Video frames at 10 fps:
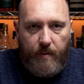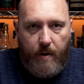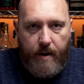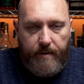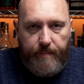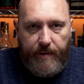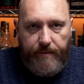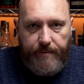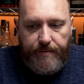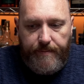of water to
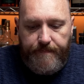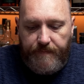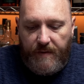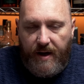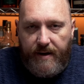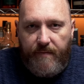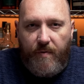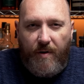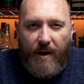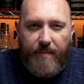both, kind of
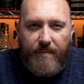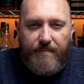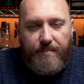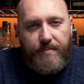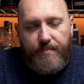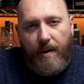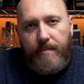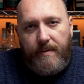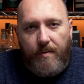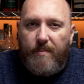where I would
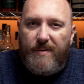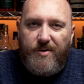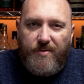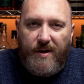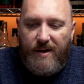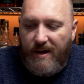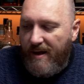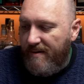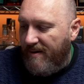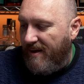probably normally drink it
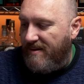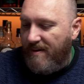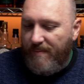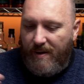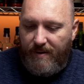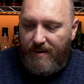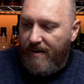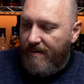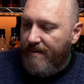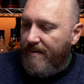at. Like I said, maybe
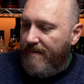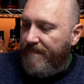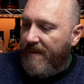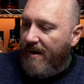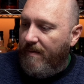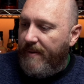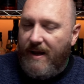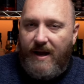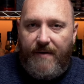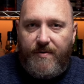I don't know, about a
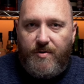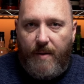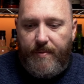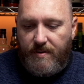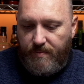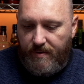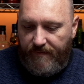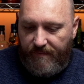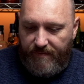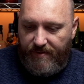half a dropper's worth
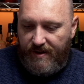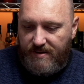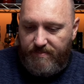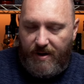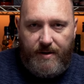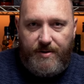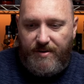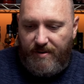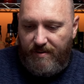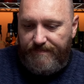for this much.
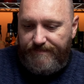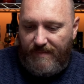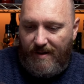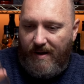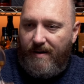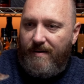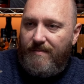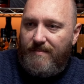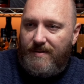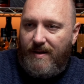So I don't know
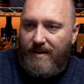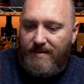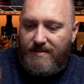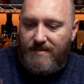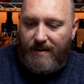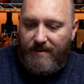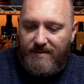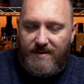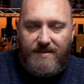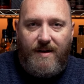what that is.
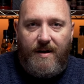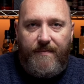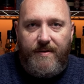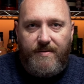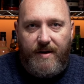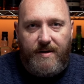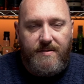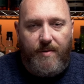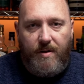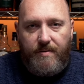This is kind of, these are kind of
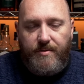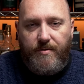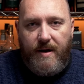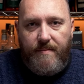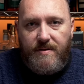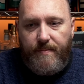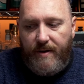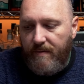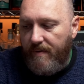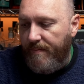smaller drams to
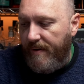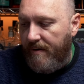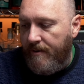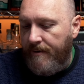begin with, but